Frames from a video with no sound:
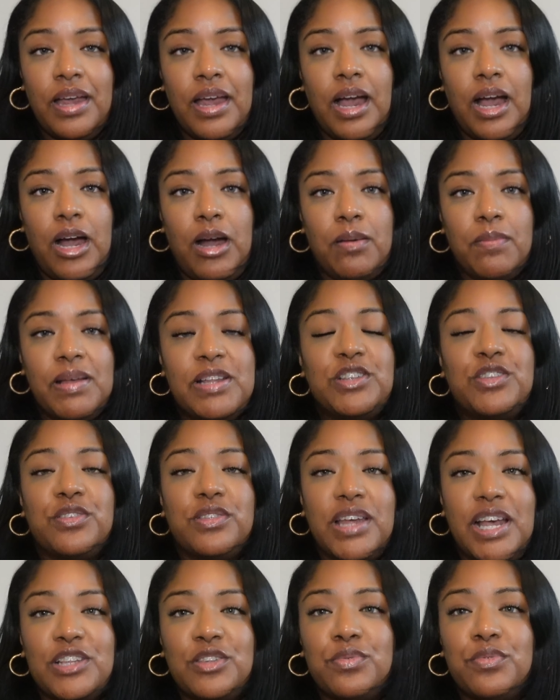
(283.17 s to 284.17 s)
And so
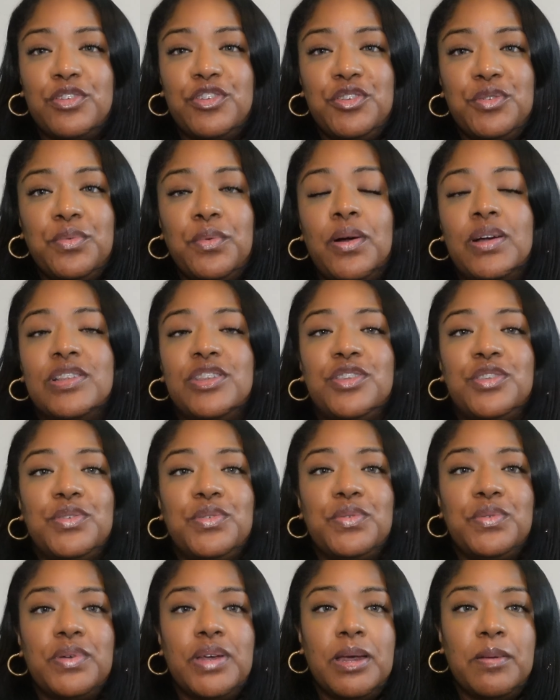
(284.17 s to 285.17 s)
that's what you want
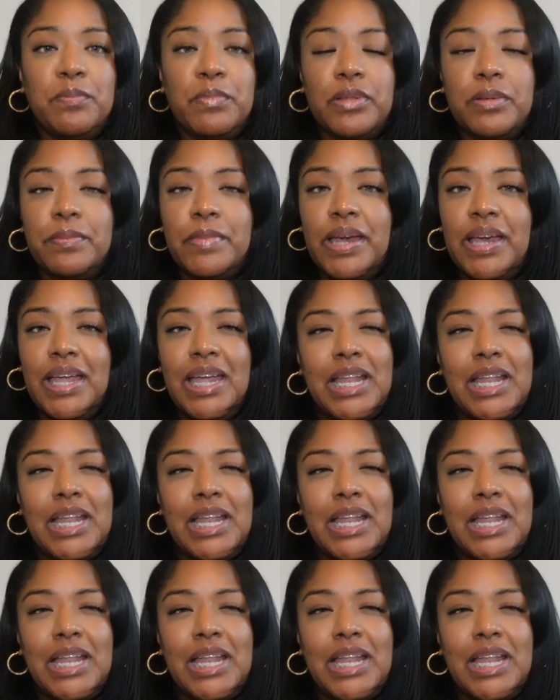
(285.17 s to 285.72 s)
to implement.